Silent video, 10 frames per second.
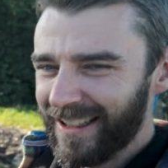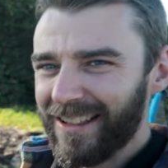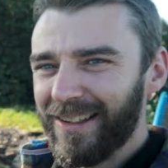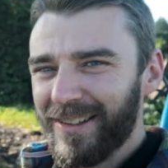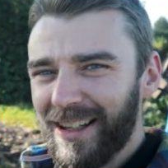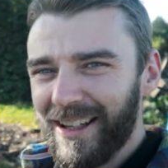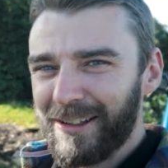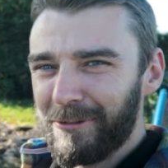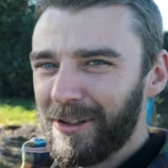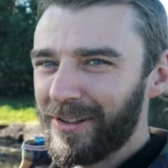you know, and
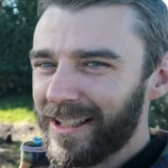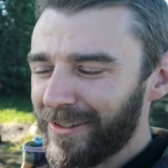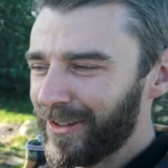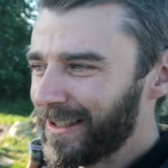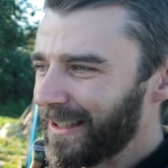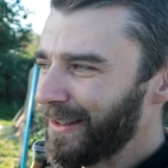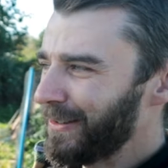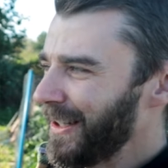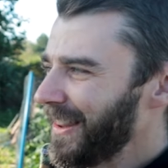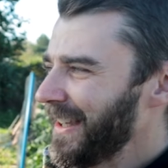like wondering if I'd done the
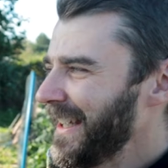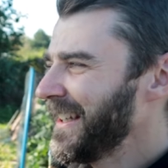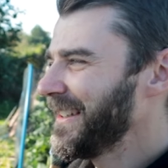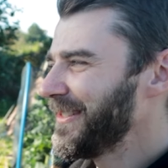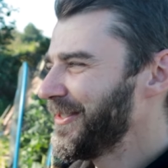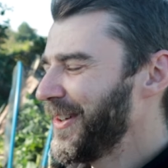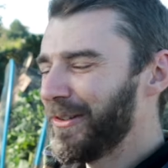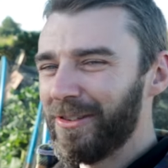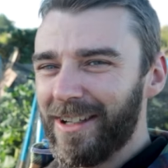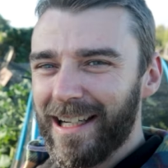right thing. I
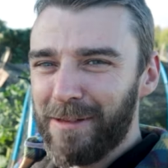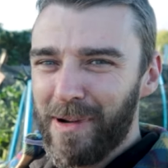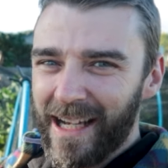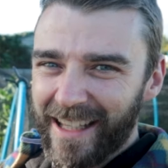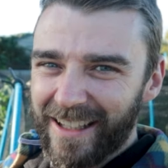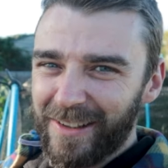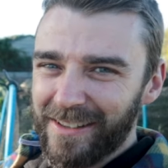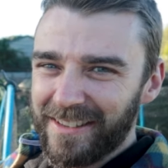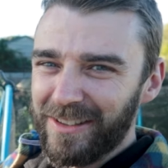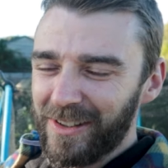felt really bad that I
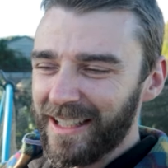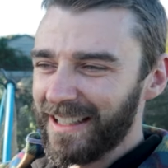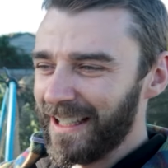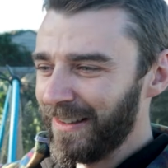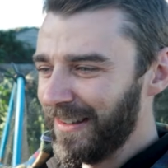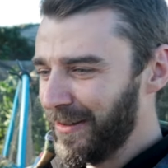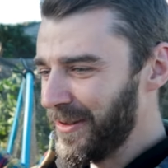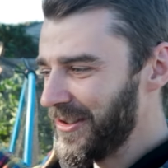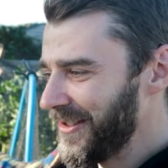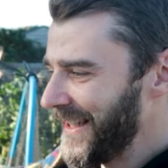was knocking down
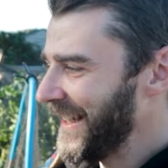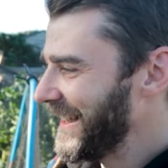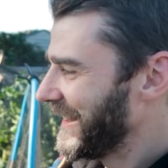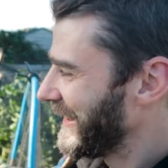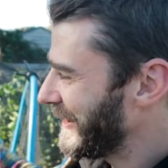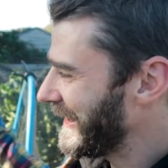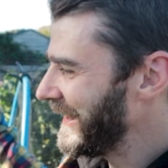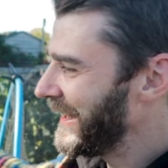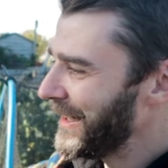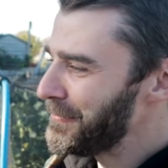someone's shed. It'd
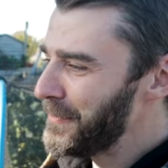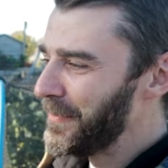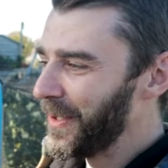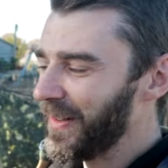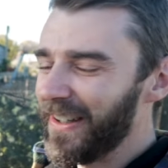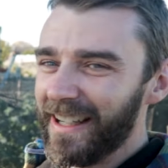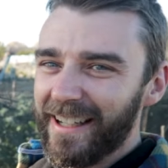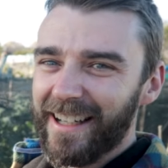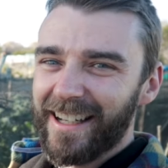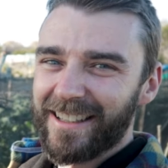clearly been built
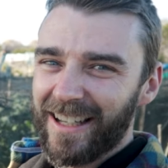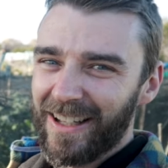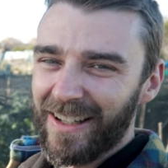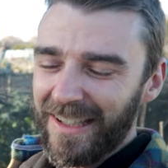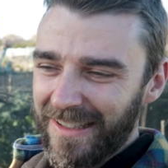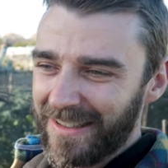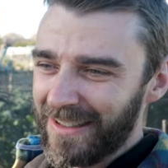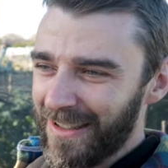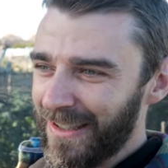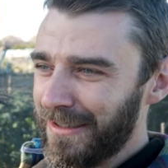to last, you
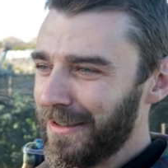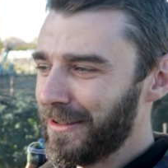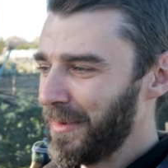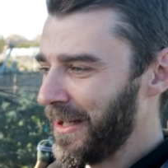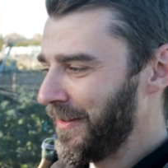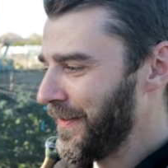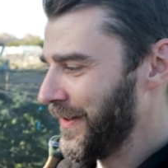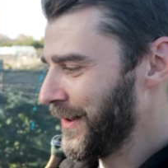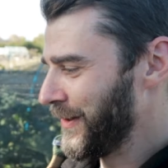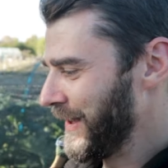know, a huge amount of
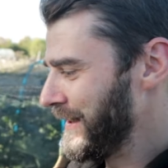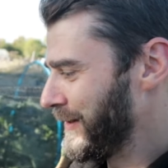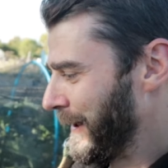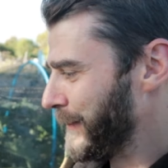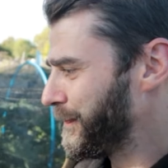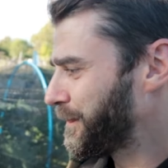effort had gone into it.